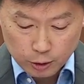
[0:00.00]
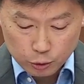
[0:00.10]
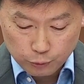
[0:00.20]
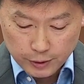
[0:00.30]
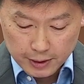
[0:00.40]

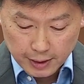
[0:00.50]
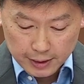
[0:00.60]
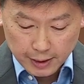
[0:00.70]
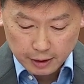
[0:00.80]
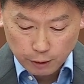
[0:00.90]
to
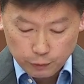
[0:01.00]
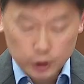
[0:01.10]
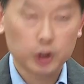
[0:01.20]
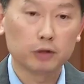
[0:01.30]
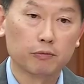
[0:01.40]
facilitate
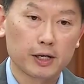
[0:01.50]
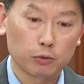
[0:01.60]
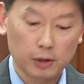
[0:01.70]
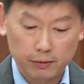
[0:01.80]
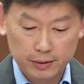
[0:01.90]
efficient
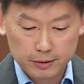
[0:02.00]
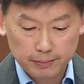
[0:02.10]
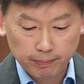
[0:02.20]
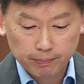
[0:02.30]
vessel clearance.